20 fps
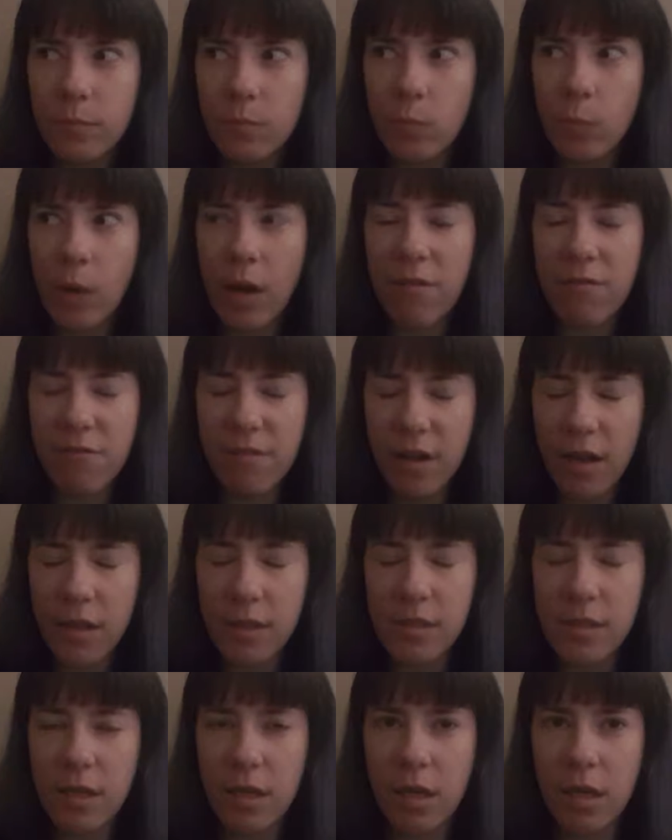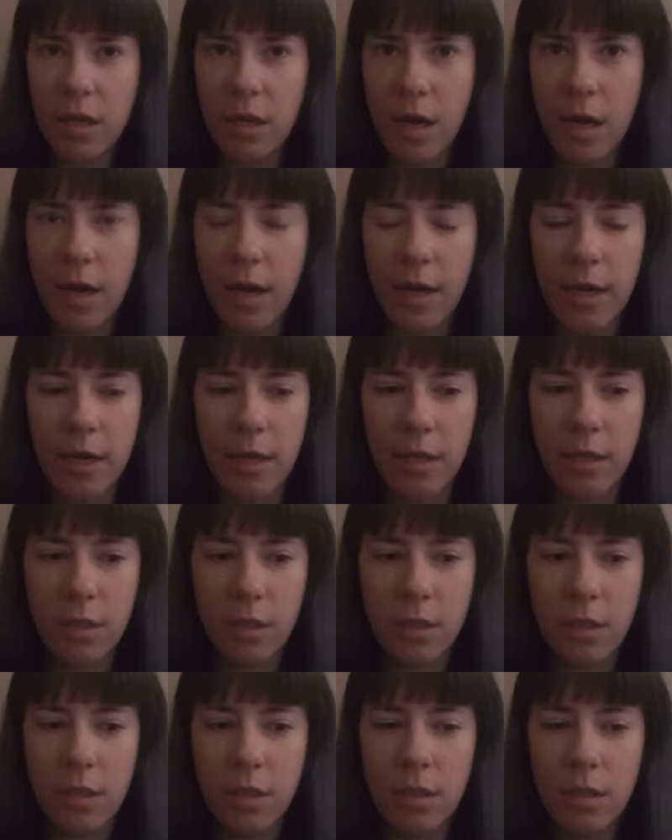My fiance and I
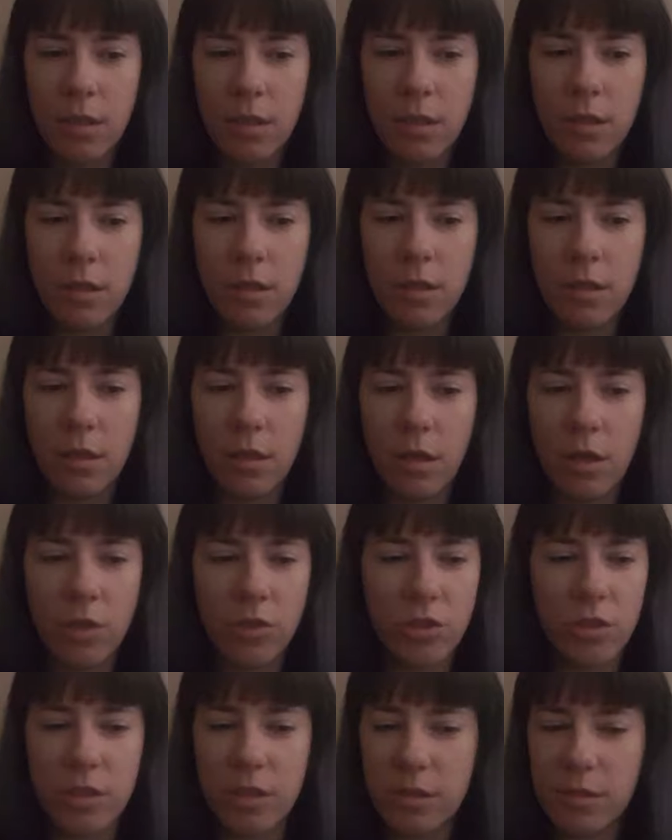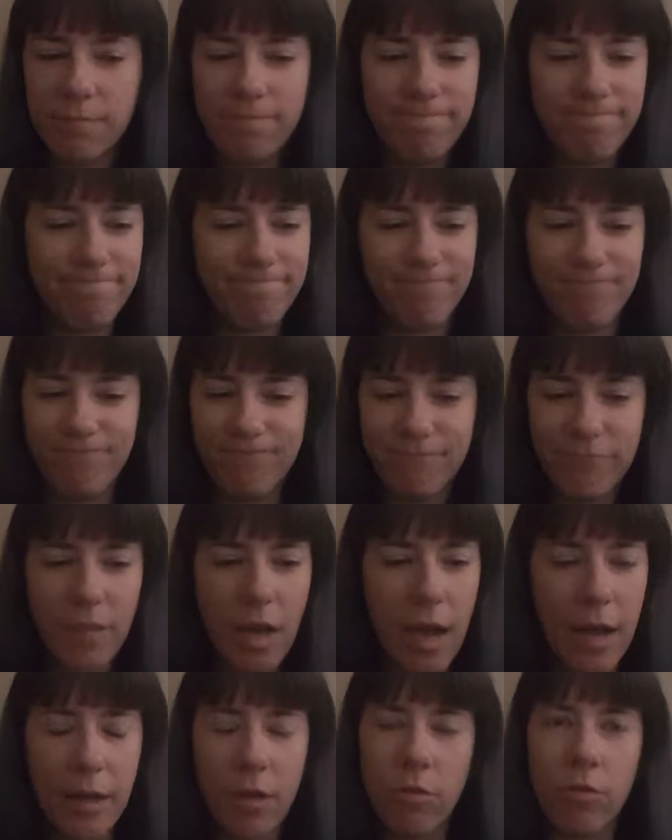are just,
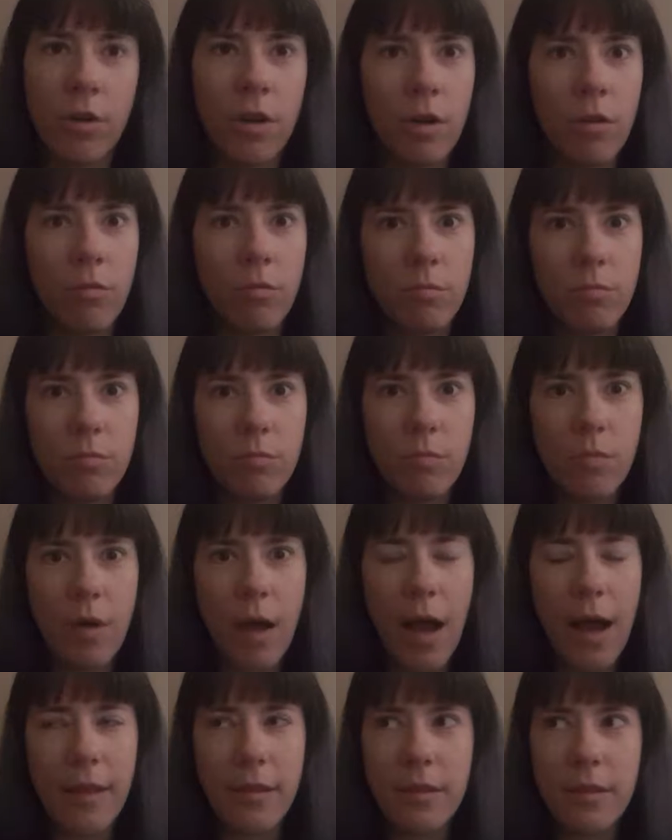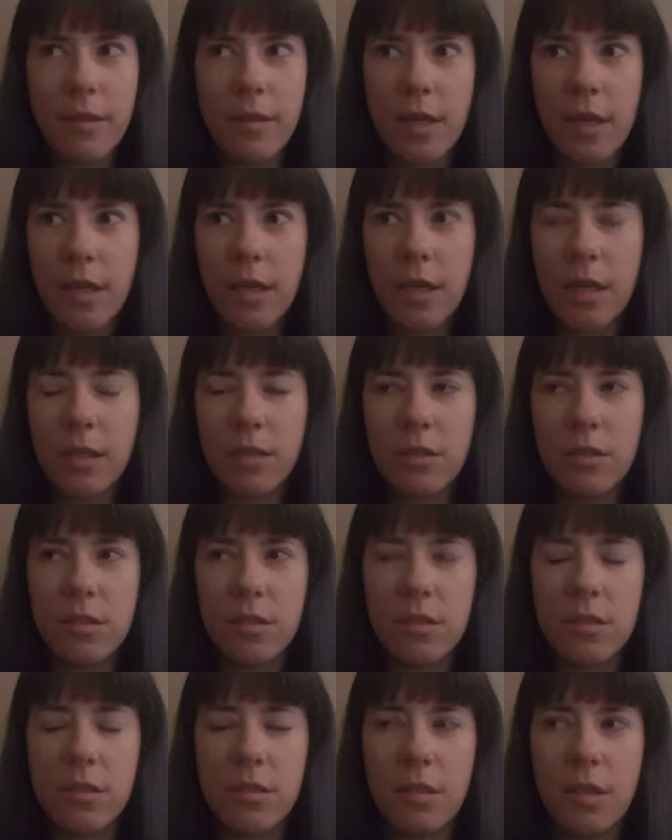I don't know. I think
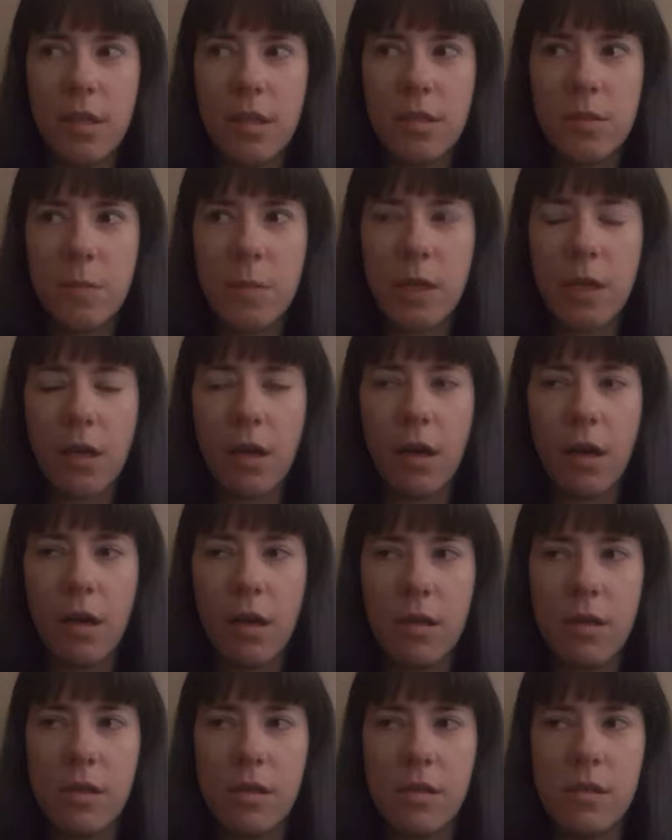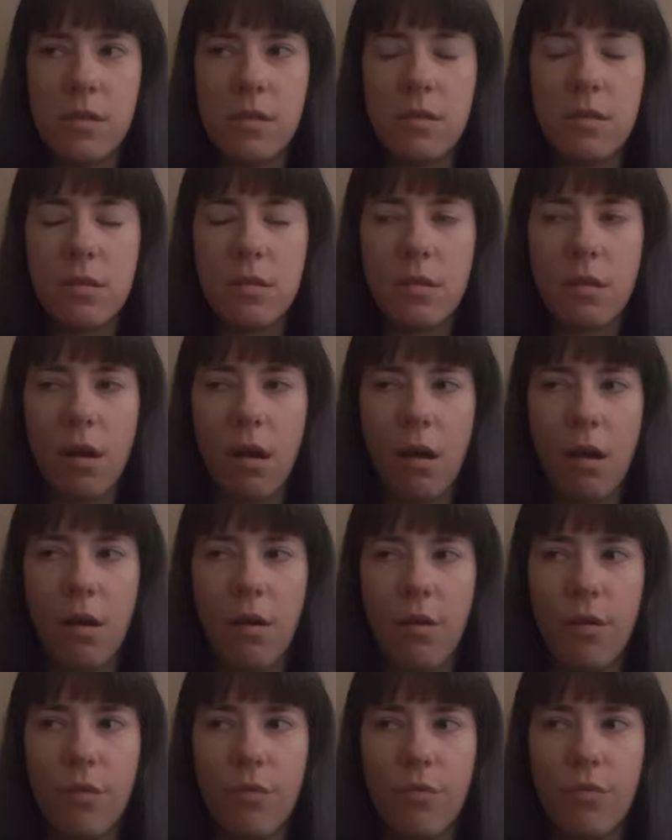it's because
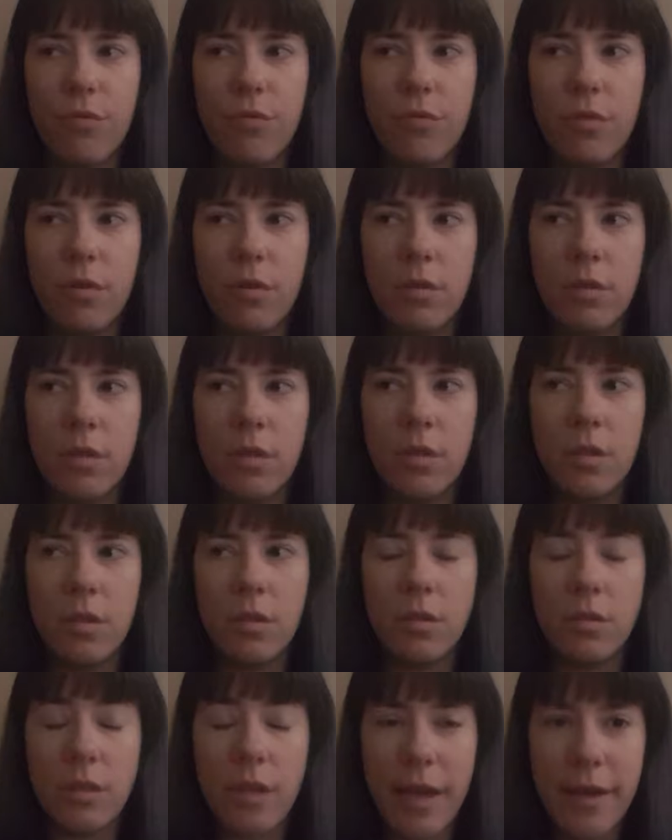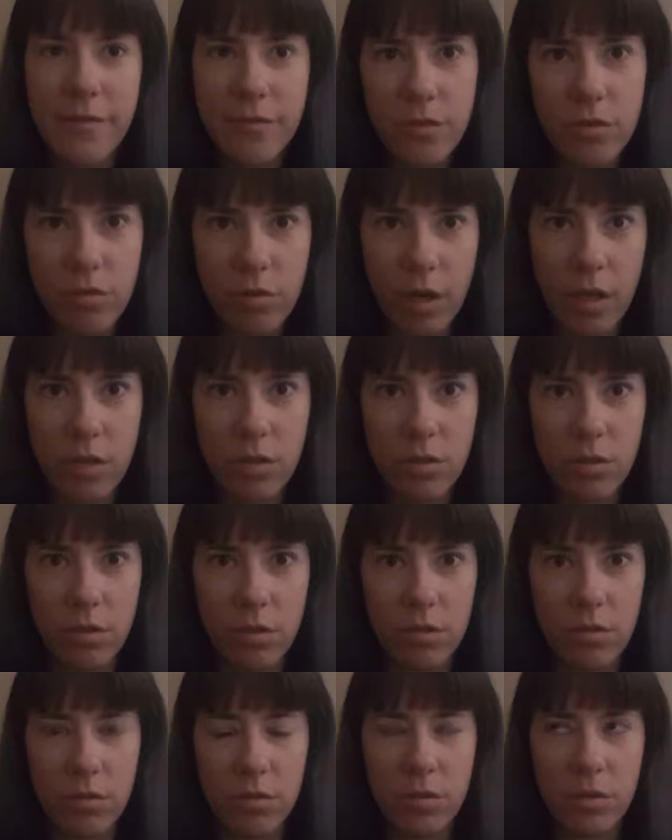of life
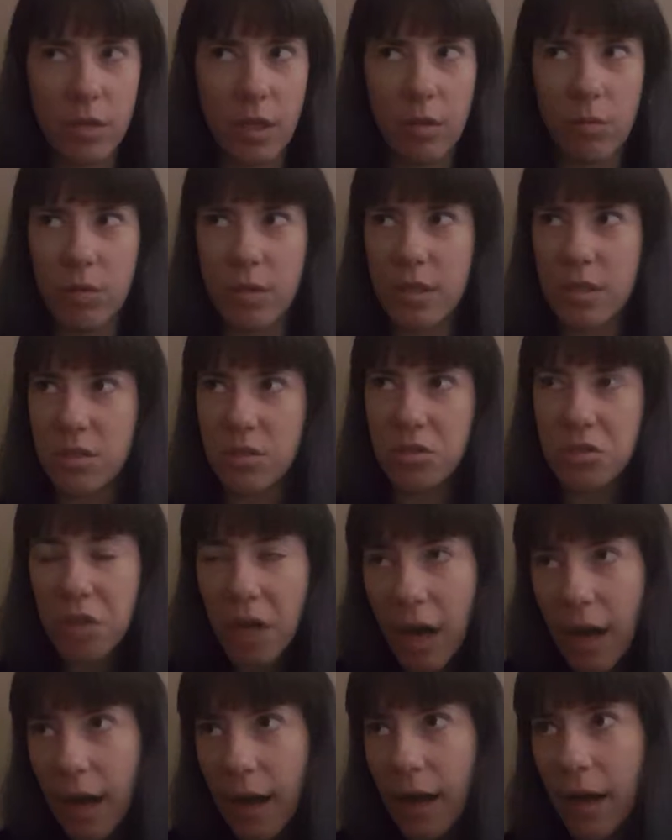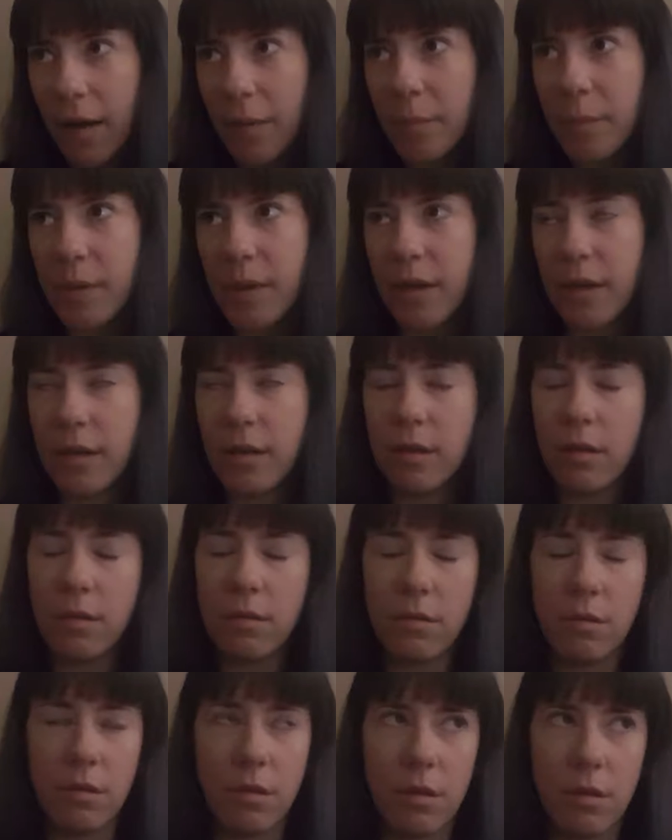stressors, like with his job,
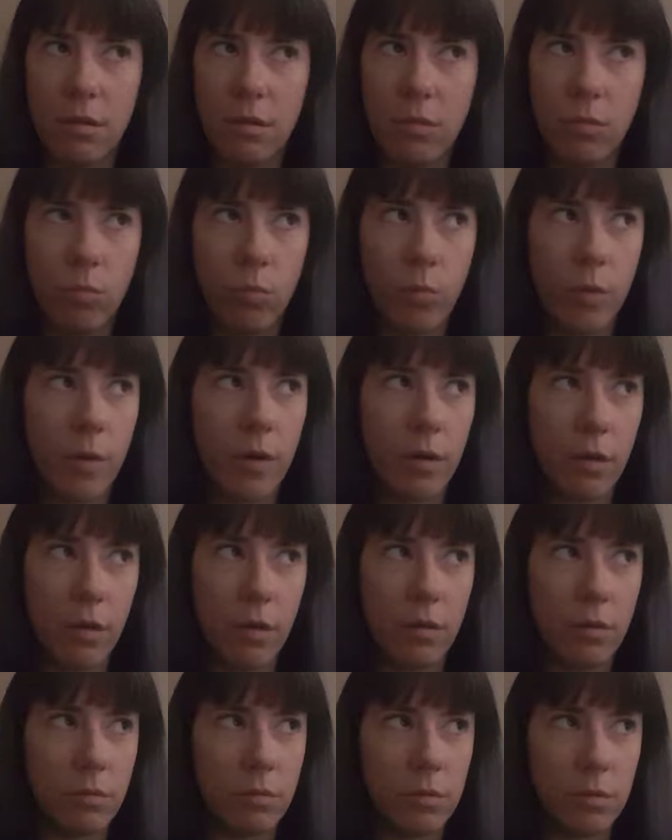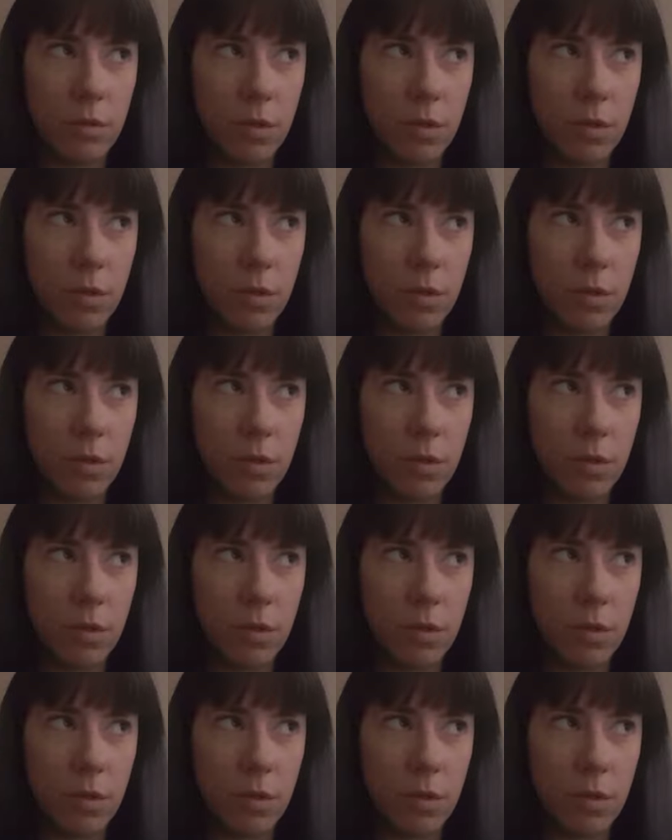and we're